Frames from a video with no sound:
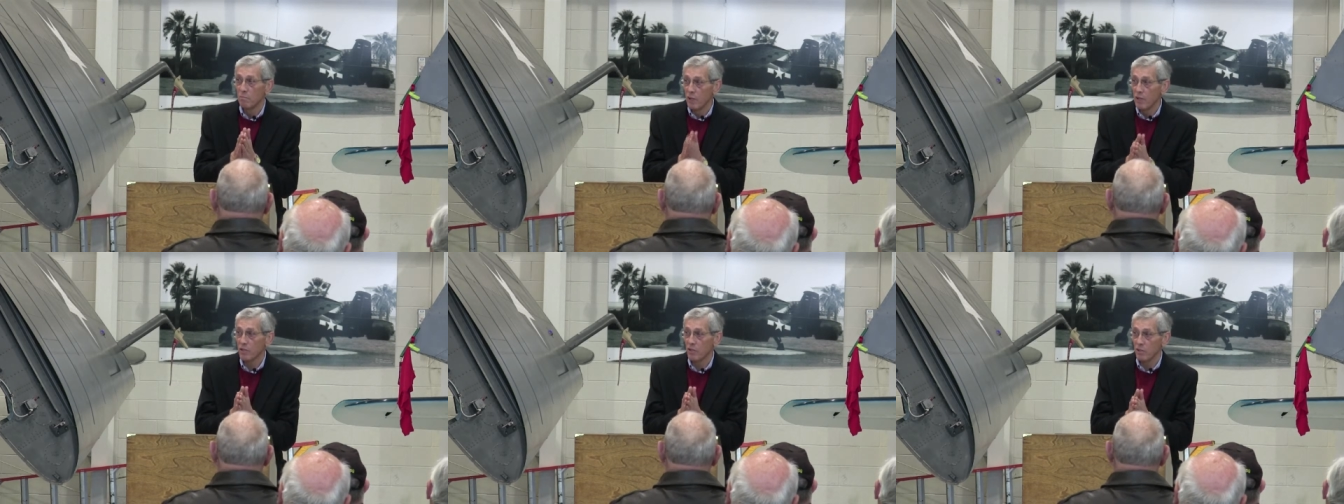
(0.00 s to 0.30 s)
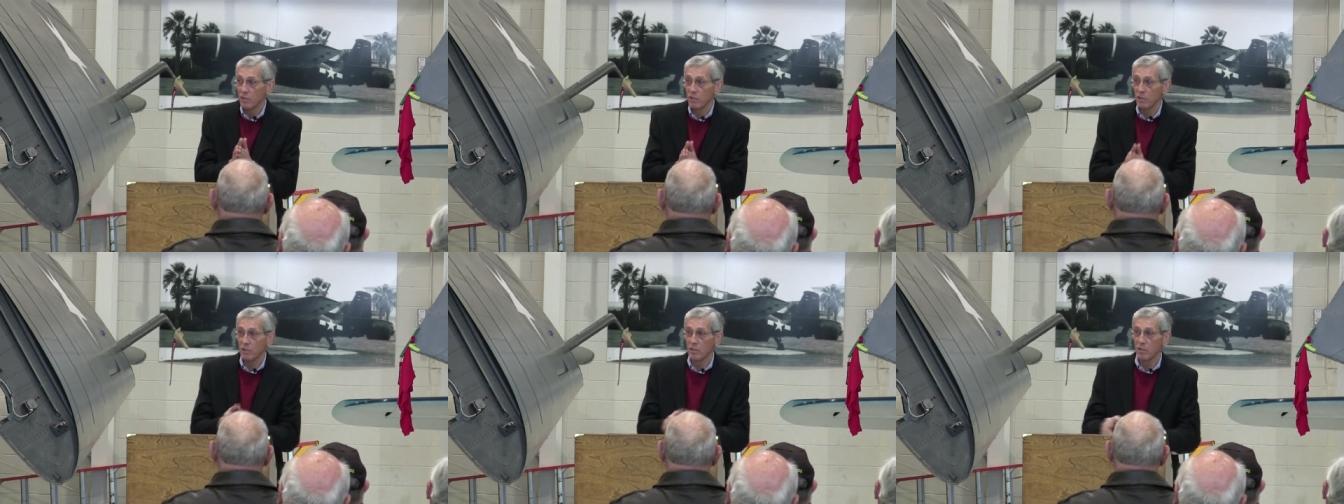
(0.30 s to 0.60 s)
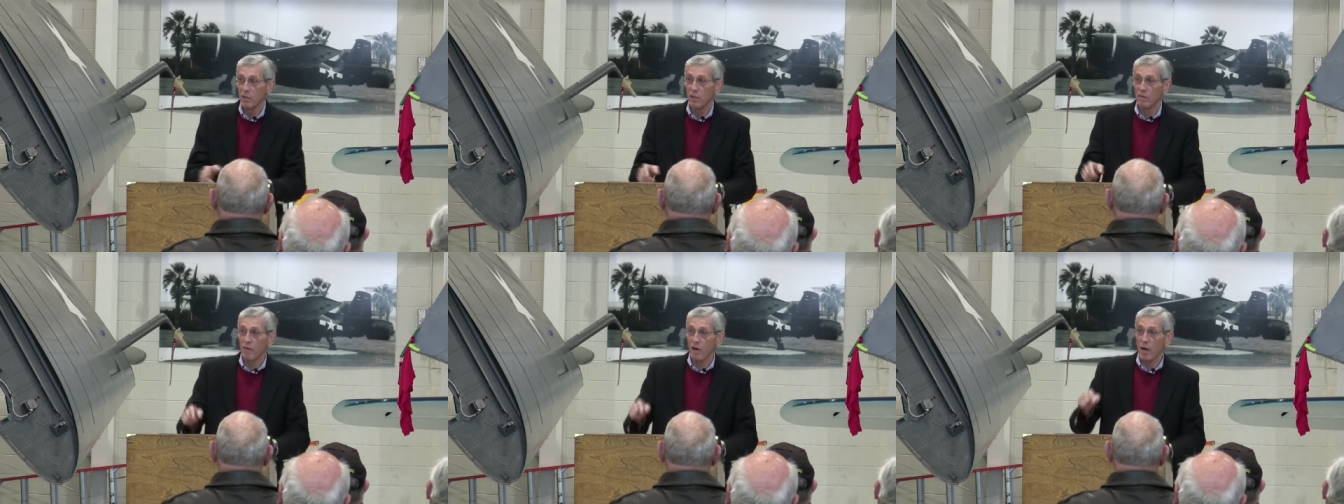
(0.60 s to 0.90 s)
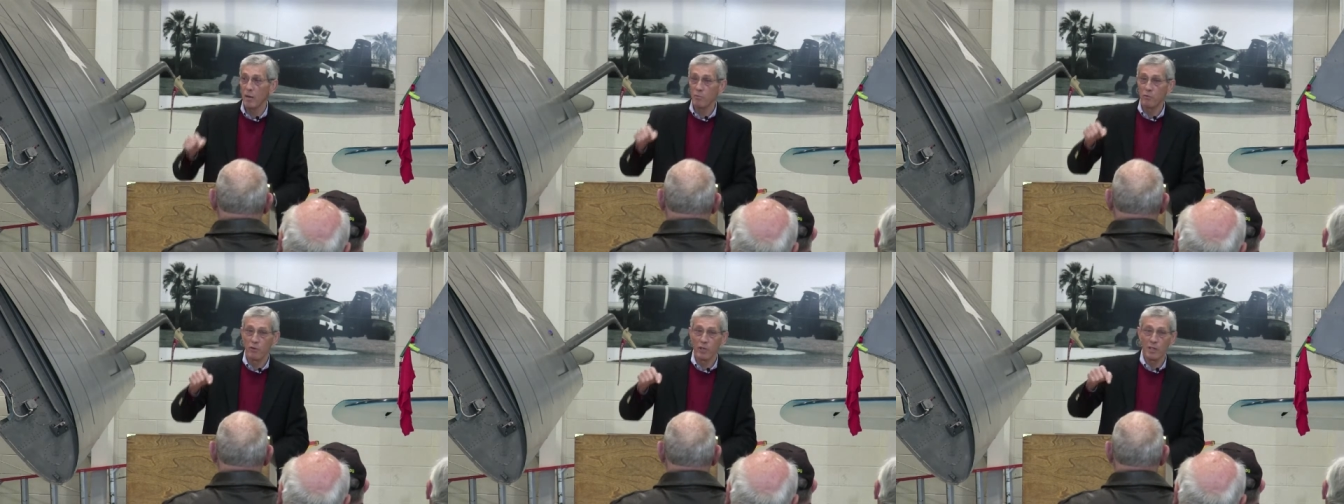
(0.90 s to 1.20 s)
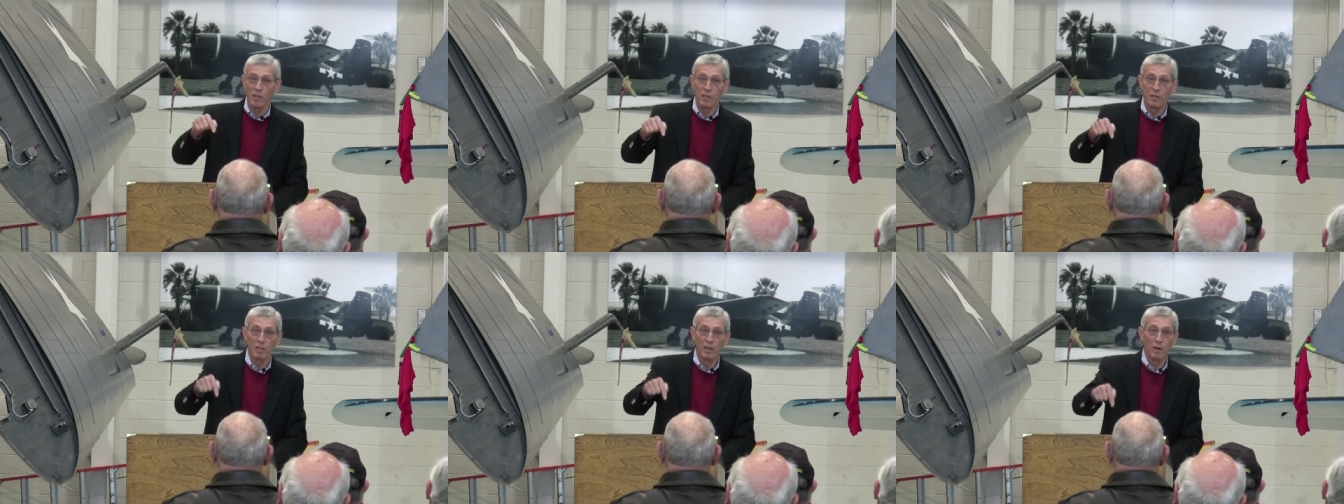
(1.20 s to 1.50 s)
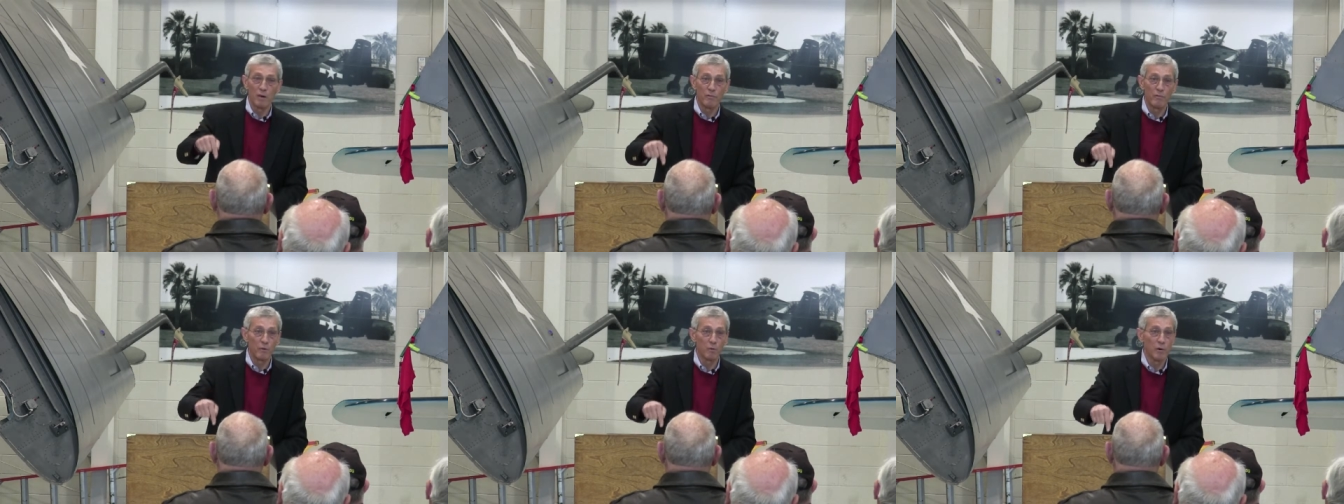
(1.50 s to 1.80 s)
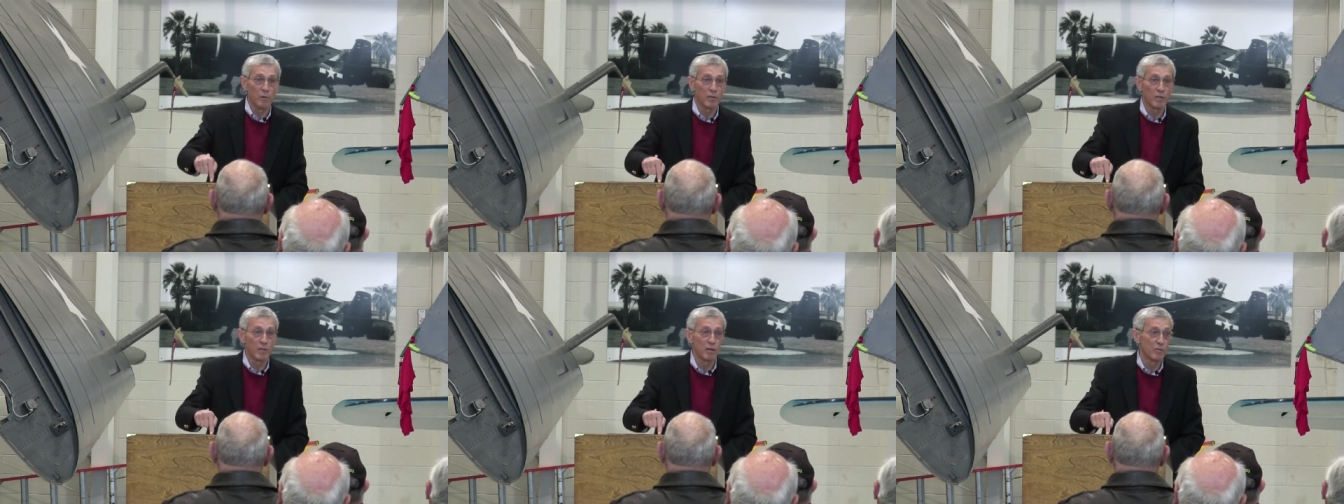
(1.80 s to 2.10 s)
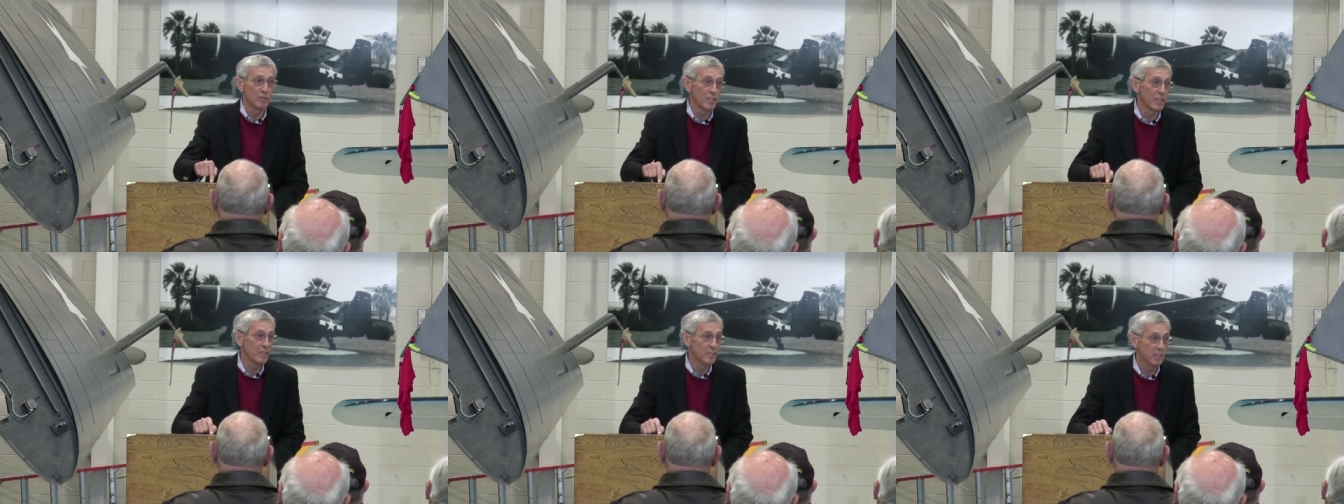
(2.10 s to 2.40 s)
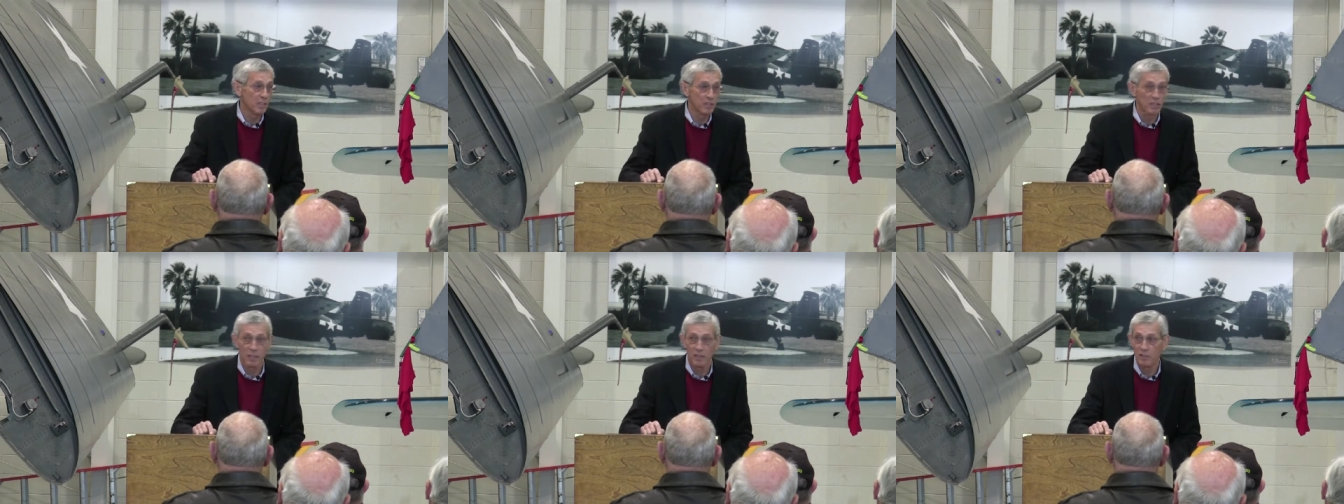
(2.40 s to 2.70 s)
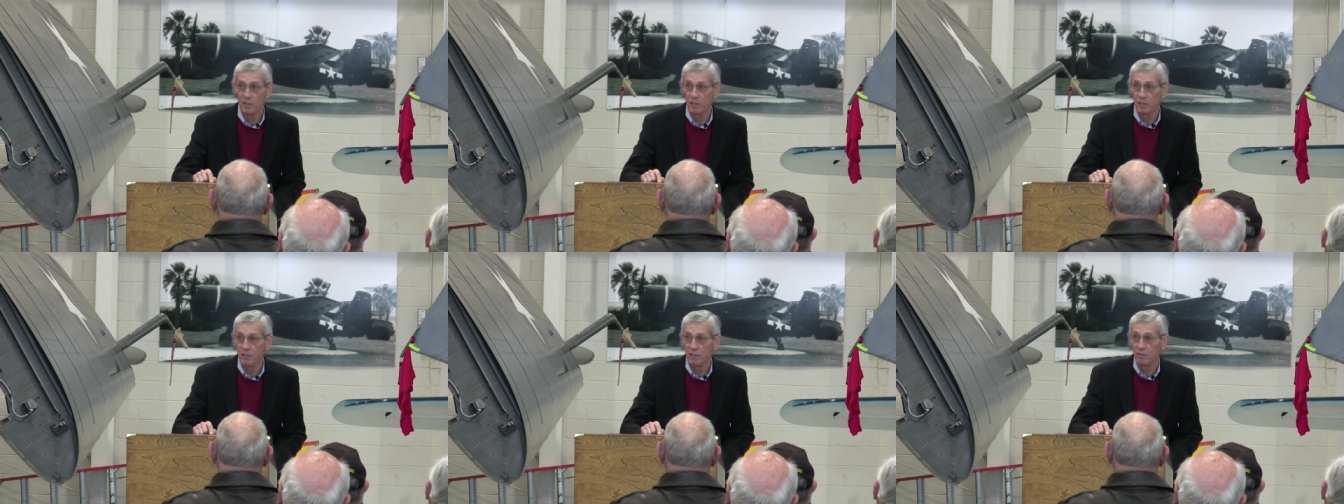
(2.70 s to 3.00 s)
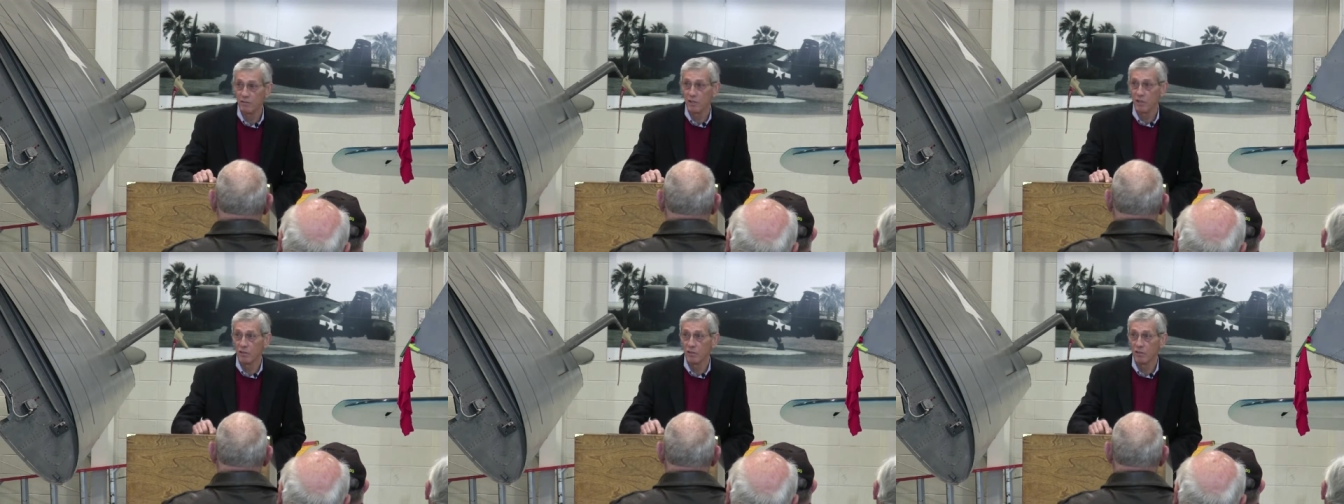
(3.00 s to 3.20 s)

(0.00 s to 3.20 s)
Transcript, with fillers: mission of operating off of what we call Dixie Station.